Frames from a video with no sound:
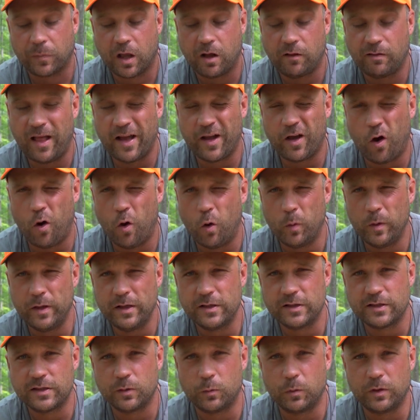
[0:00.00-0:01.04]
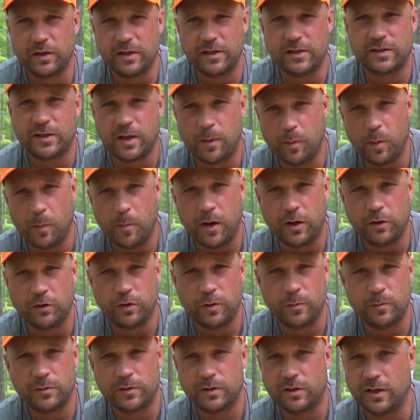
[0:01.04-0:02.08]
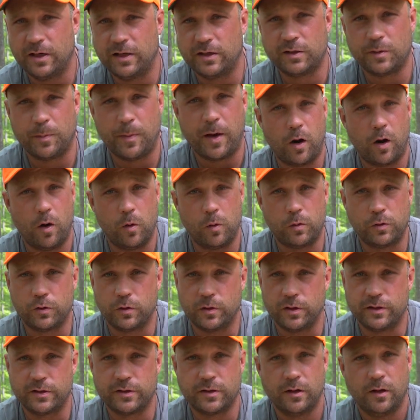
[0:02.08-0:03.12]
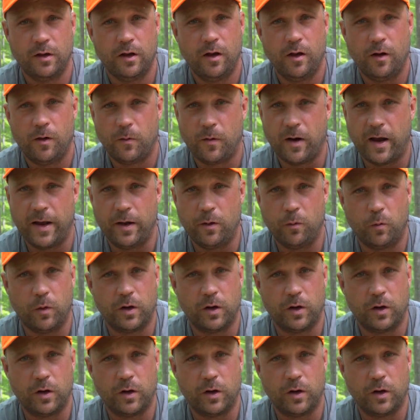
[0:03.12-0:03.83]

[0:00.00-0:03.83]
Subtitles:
like always with these summer mushrooms, it's oak trees, right?